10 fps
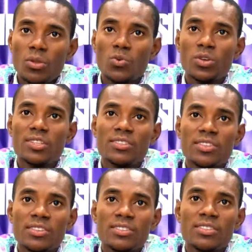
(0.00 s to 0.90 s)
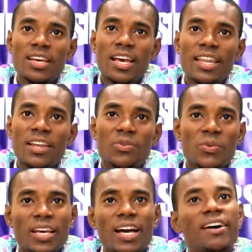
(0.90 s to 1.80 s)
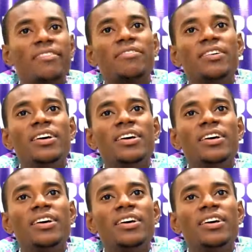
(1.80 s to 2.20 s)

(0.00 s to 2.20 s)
which is this, and then we have